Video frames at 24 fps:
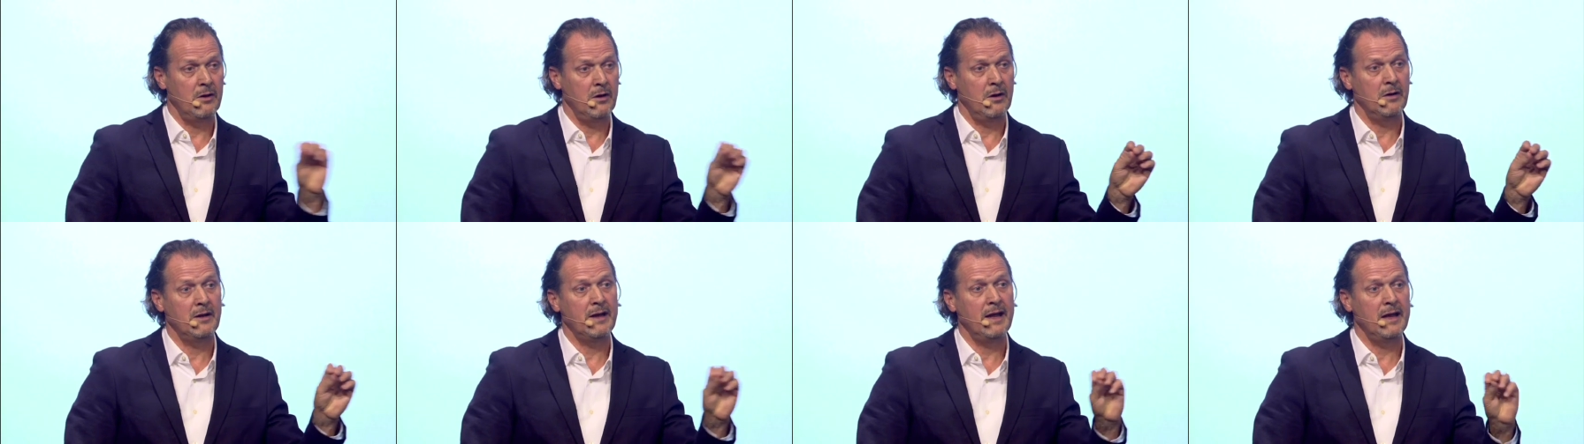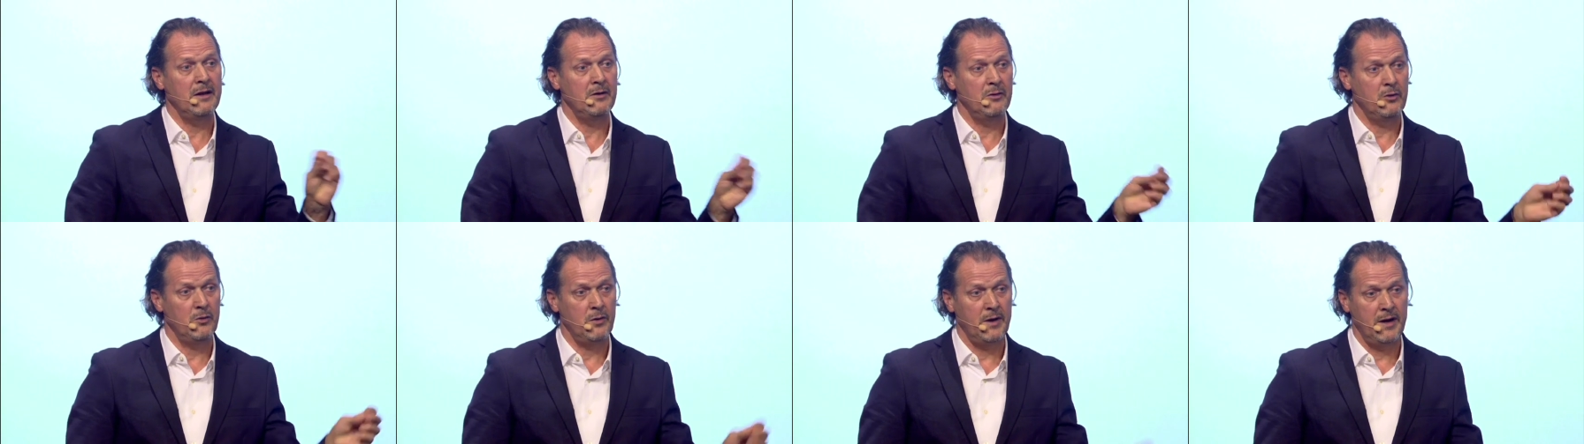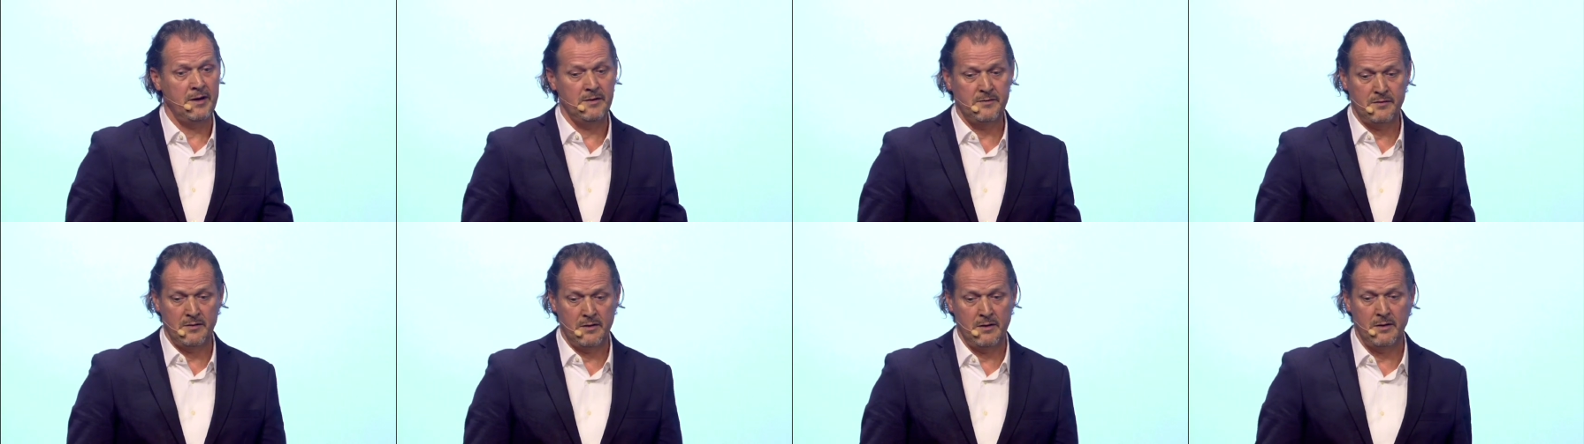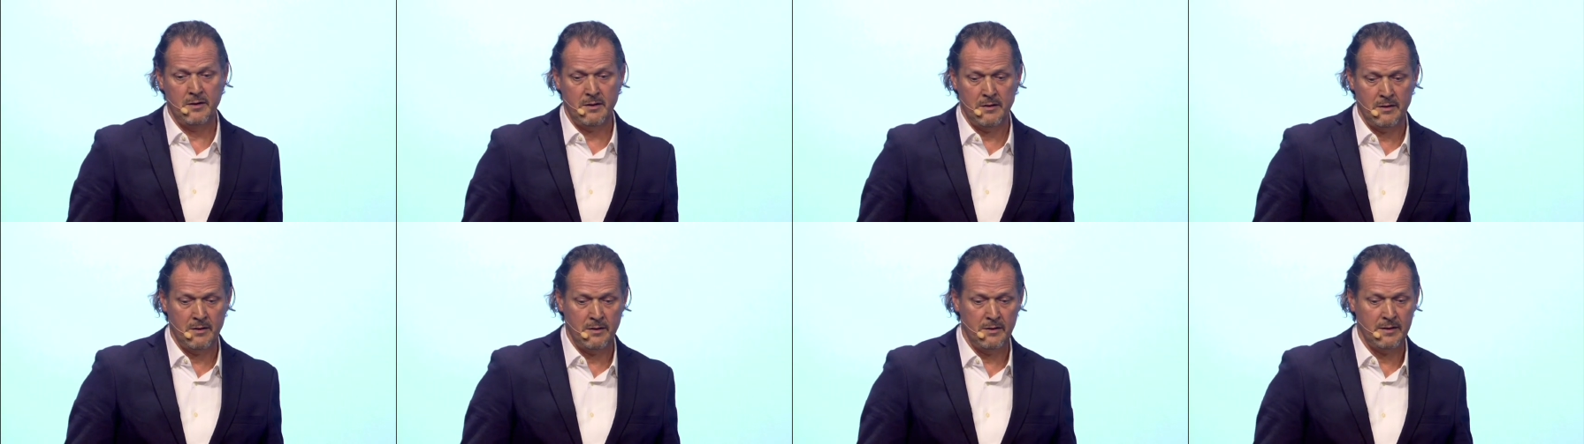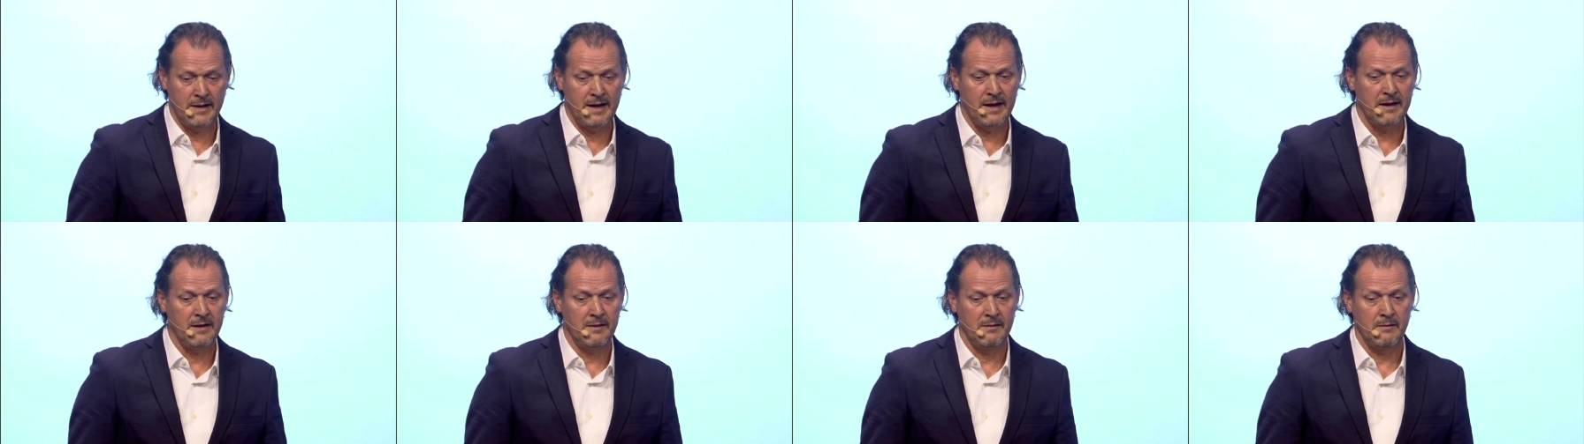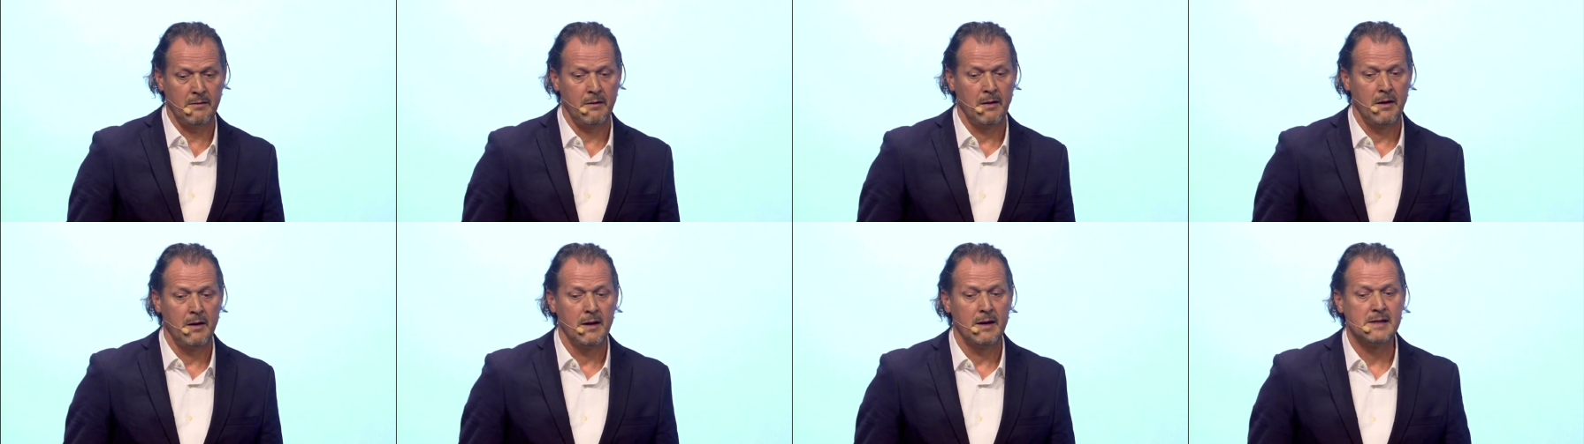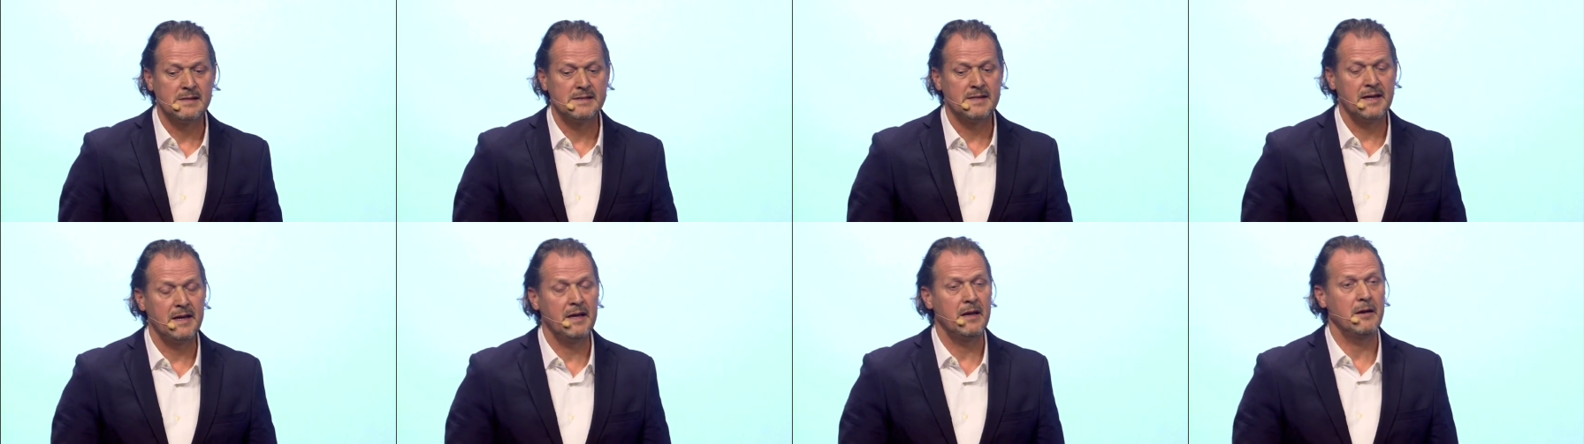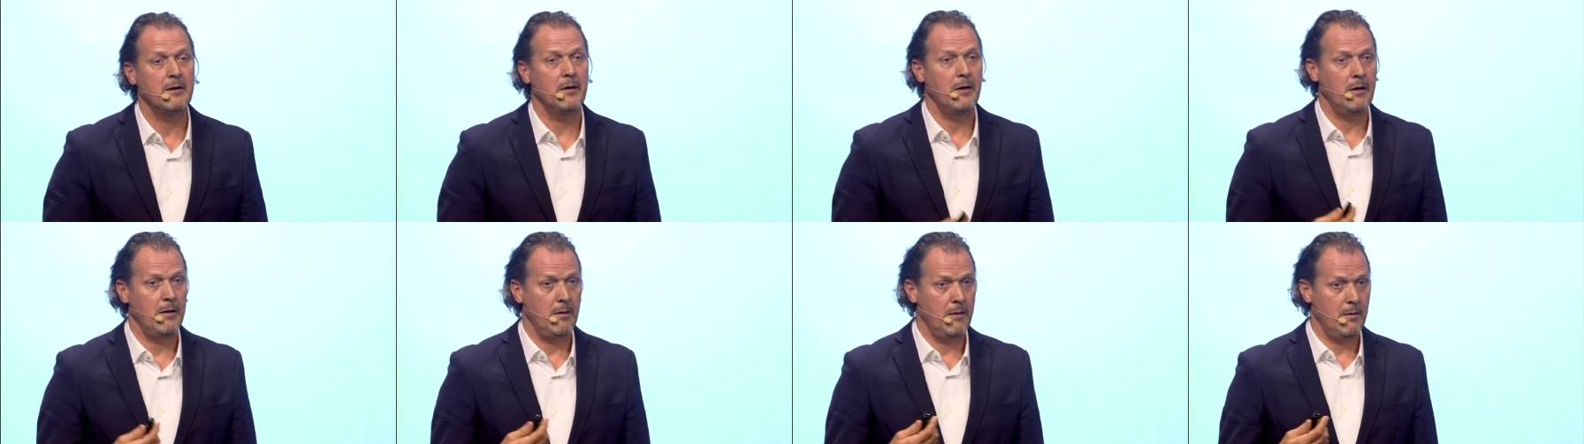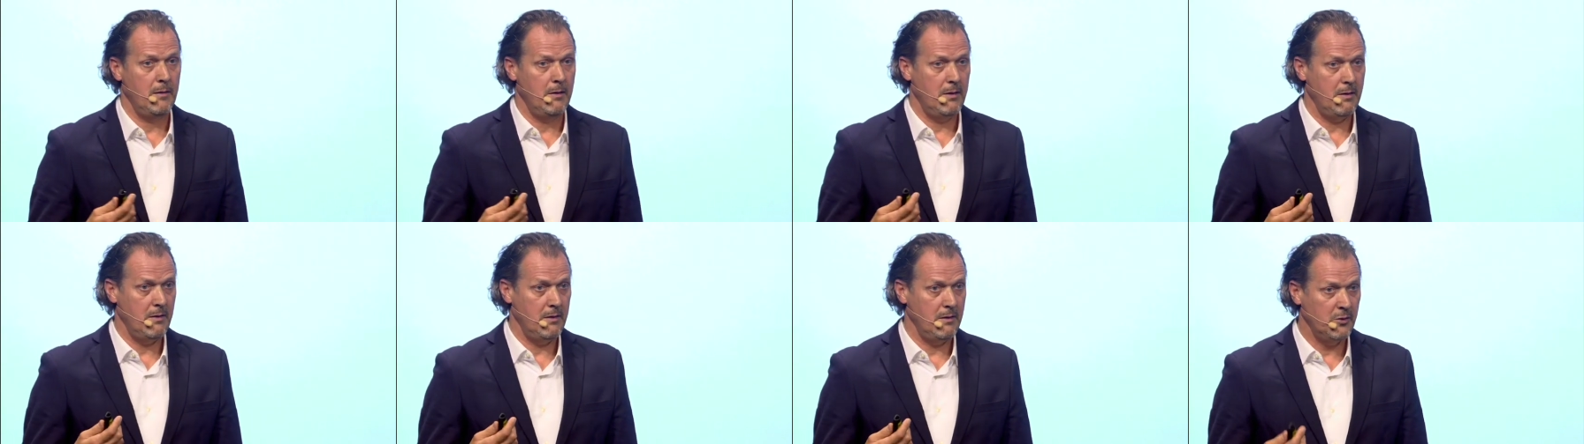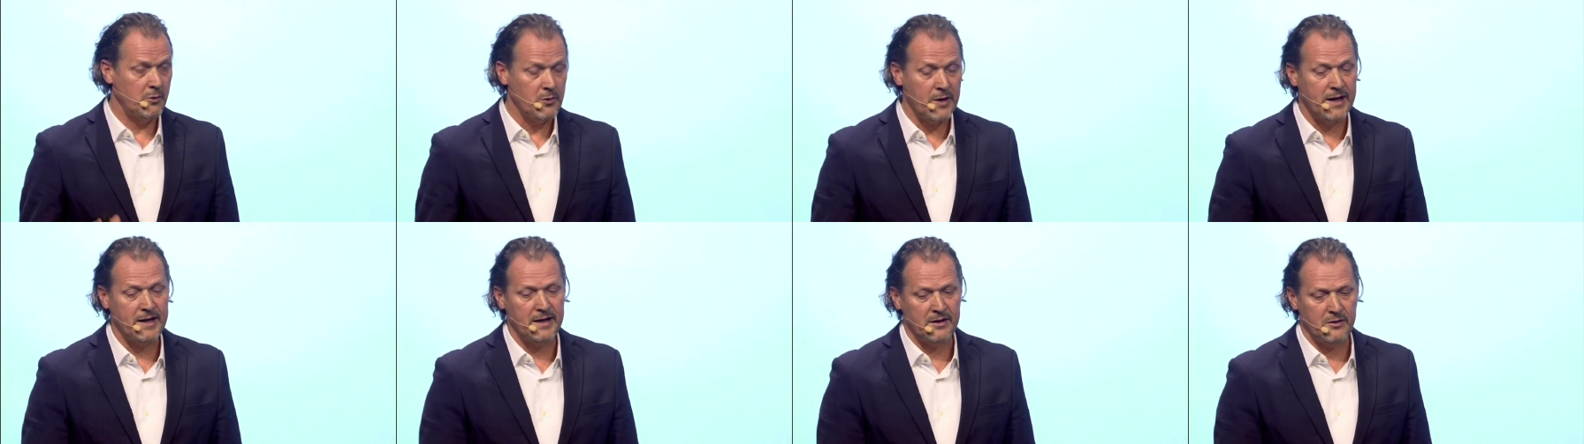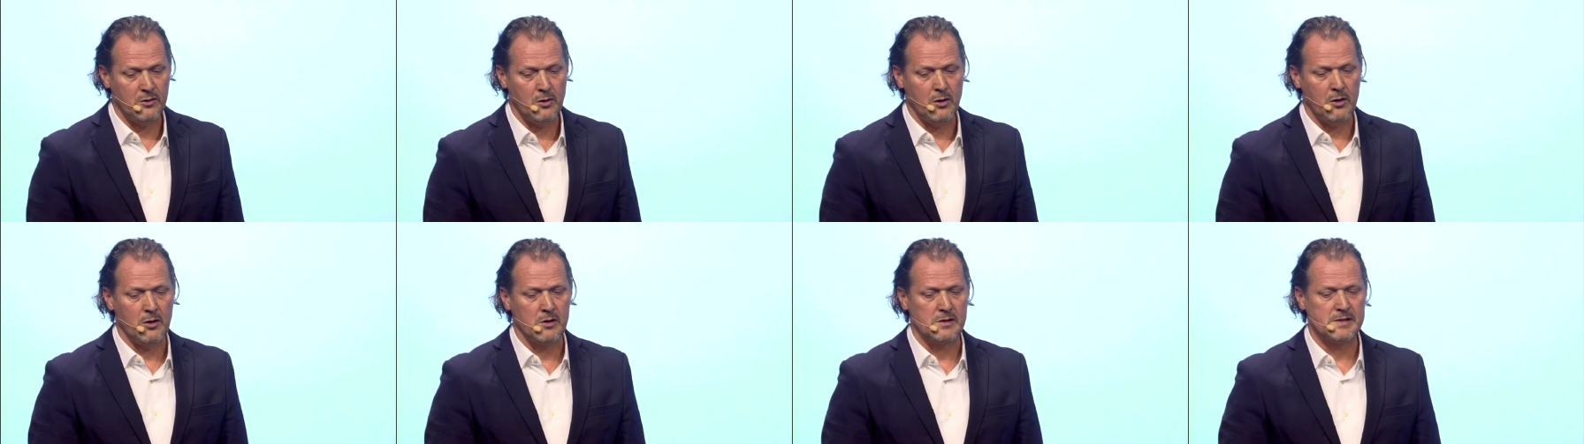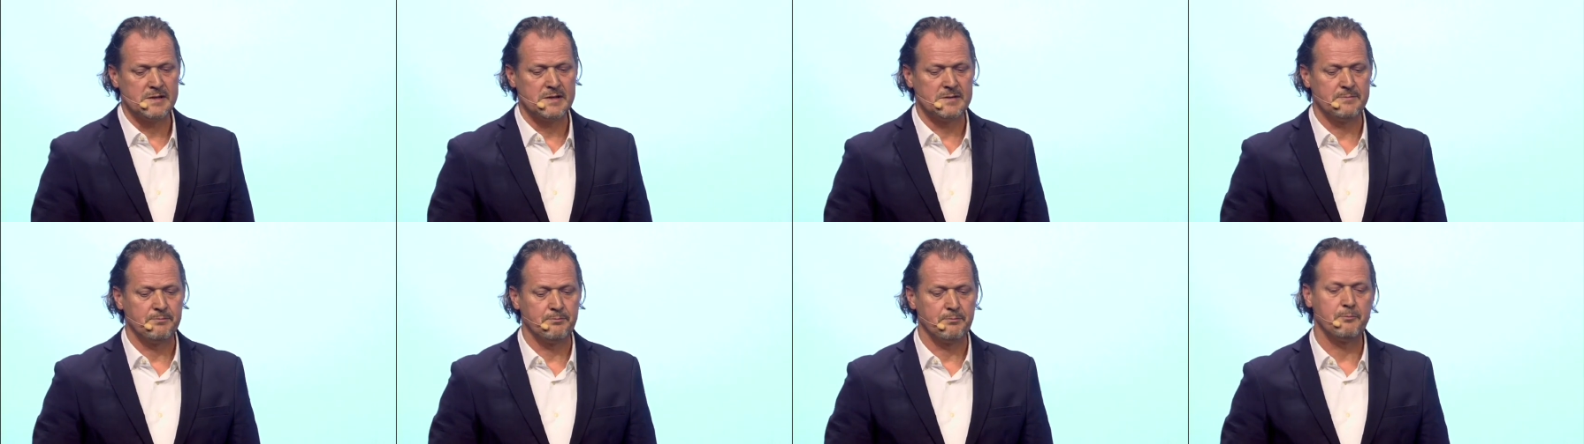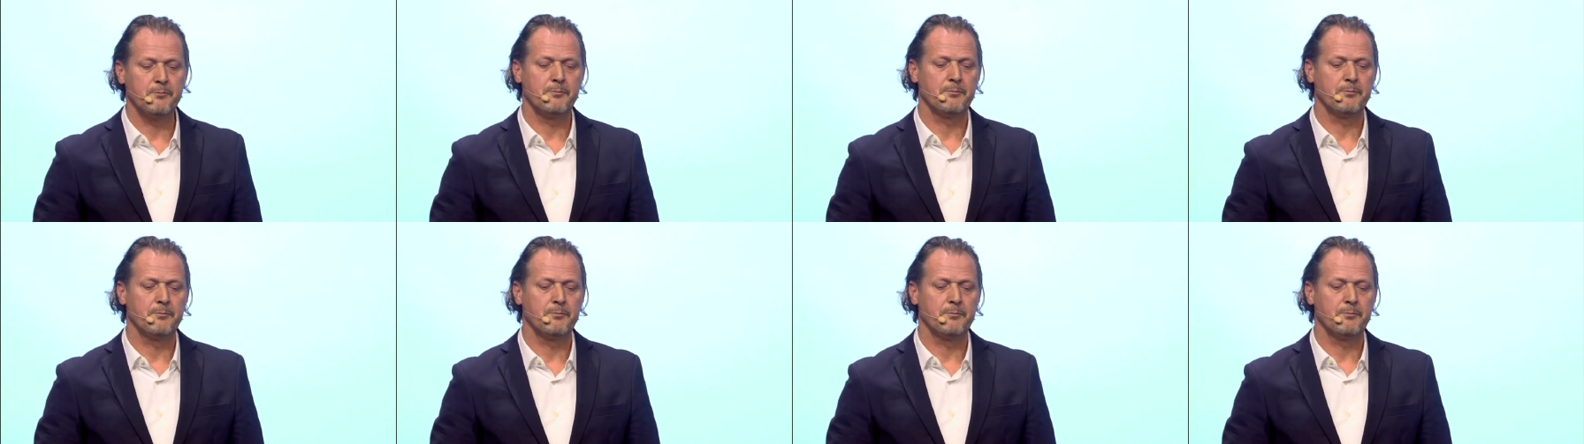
uh, can create, uh, can take credit cards.